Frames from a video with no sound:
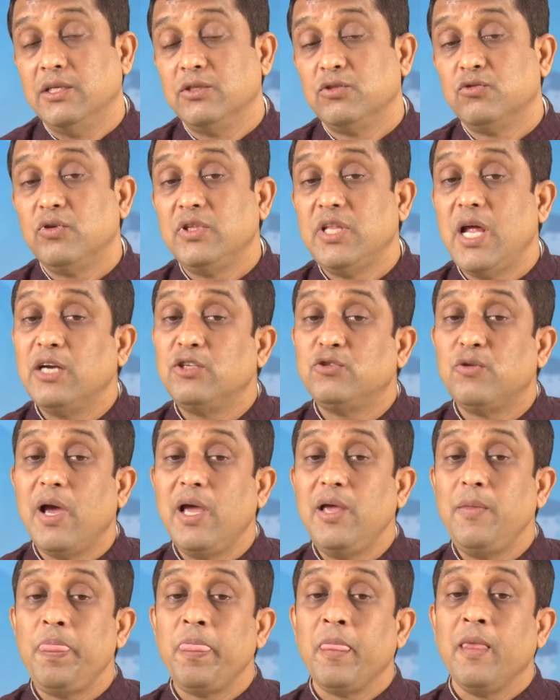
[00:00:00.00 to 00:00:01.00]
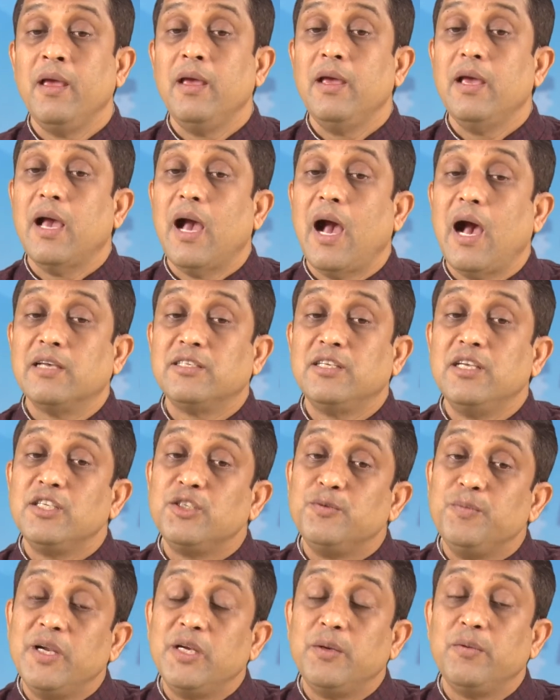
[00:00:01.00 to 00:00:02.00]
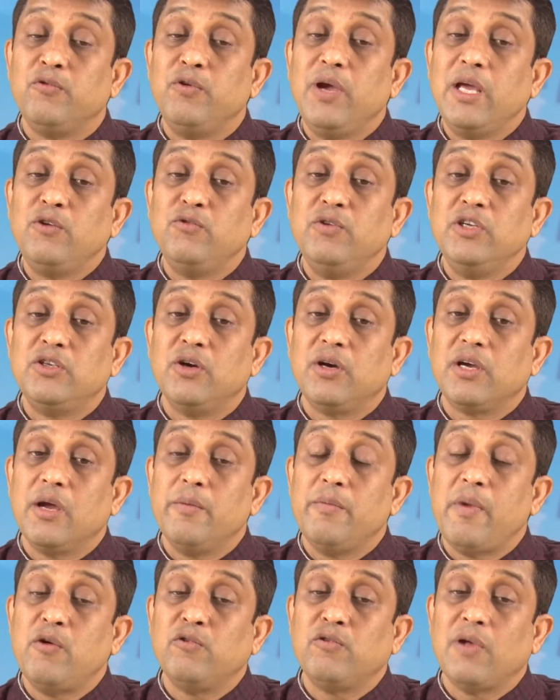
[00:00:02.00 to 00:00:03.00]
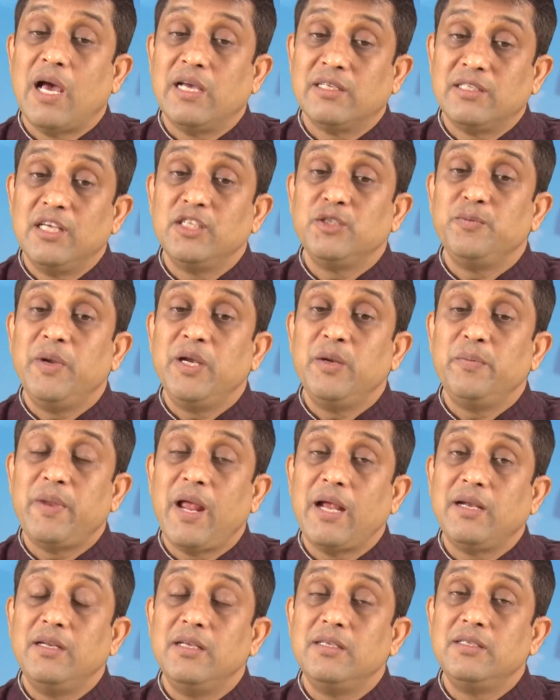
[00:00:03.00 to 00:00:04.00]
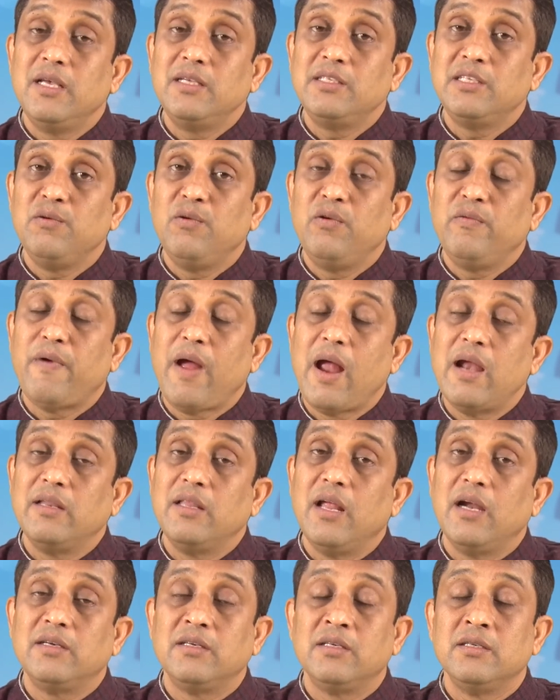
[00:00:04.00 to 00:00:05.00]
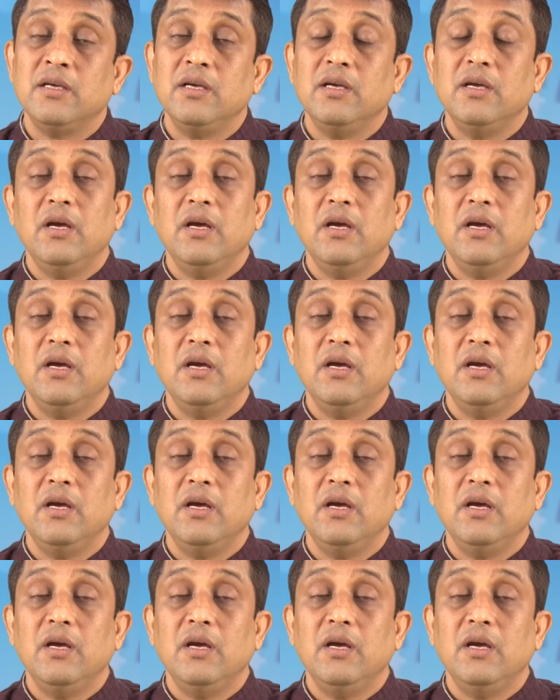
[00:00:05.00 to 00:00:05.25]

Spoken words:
So that's why assessment, when we talk about assessment practices, you will find that